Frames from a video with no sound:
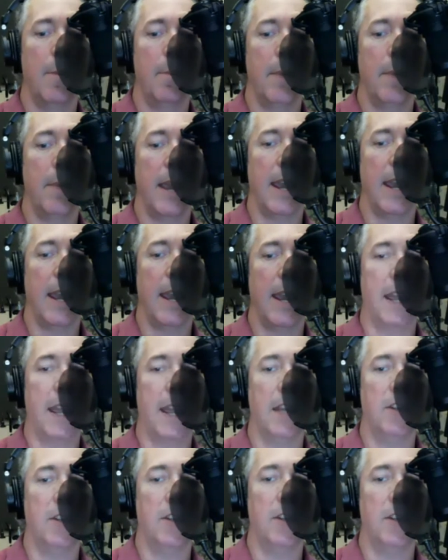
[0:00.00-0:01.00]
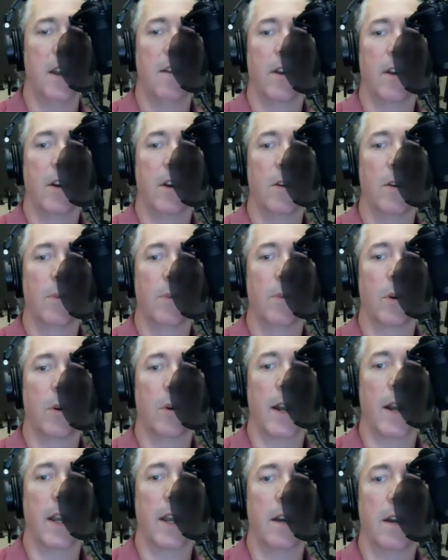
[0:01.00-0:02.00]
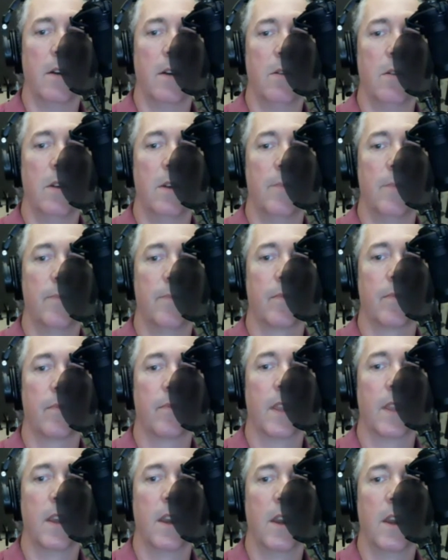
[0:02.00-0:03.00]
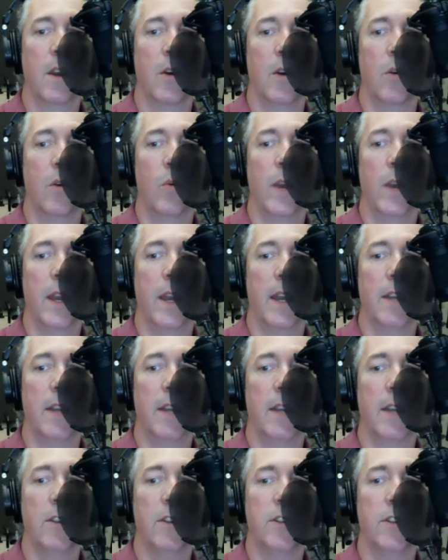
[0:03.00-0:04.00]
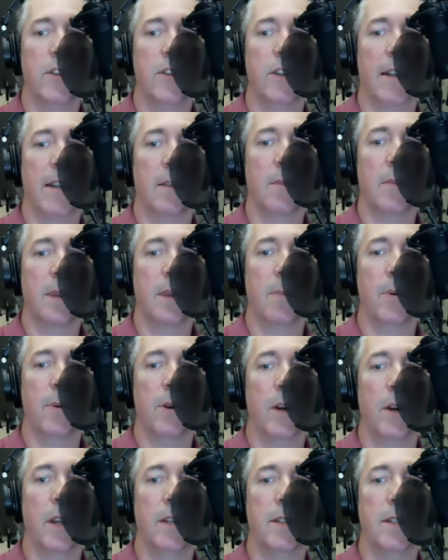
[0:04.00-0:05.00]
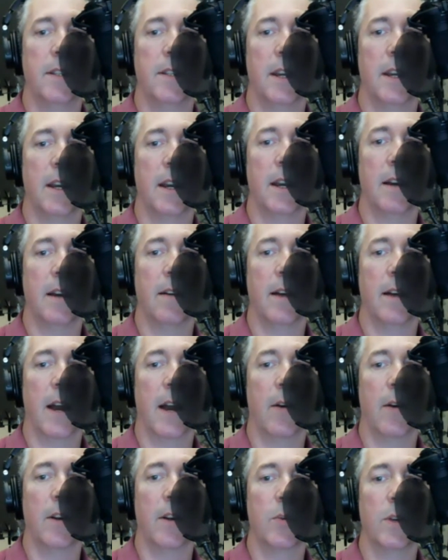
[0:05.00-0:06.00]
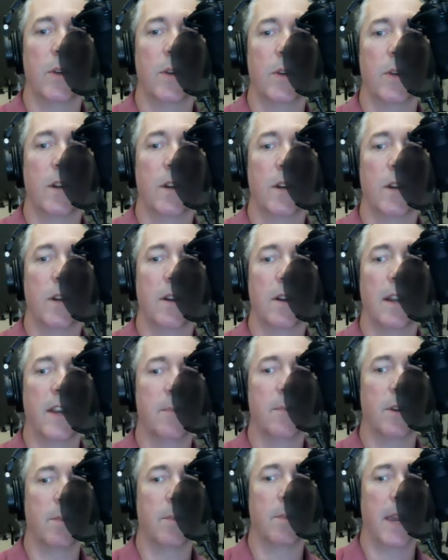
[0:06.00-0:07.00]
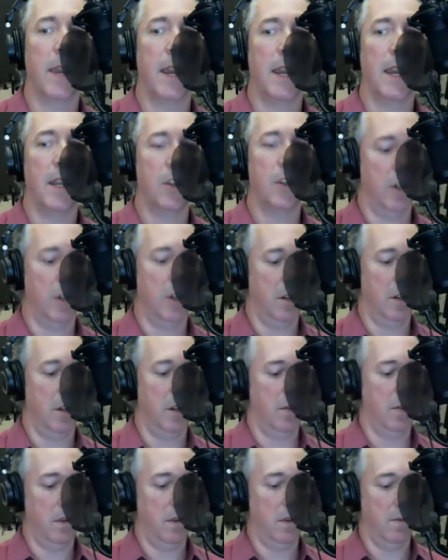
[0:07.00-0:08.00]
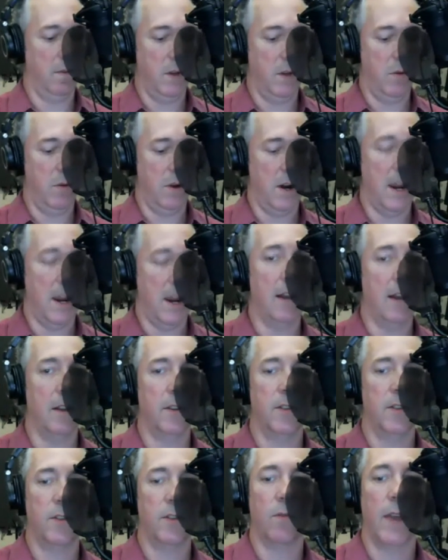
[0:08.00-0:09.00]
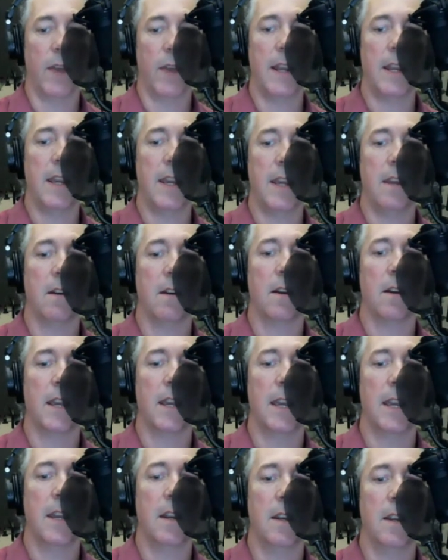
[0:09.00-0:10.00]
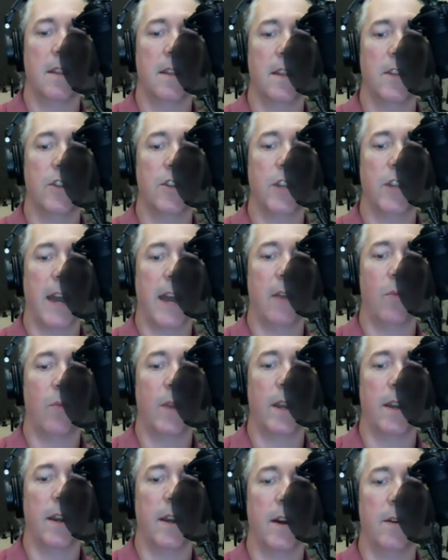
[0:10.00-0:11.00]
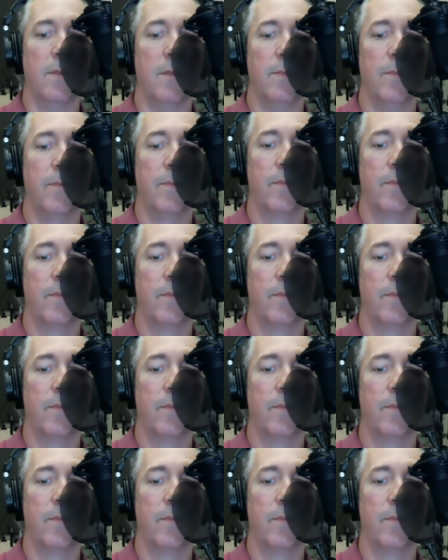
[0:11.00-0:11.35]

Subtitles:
page for Homebrew Audio, which, in fact, let me put our Twitter and Facebook page URLs right here in the chat window.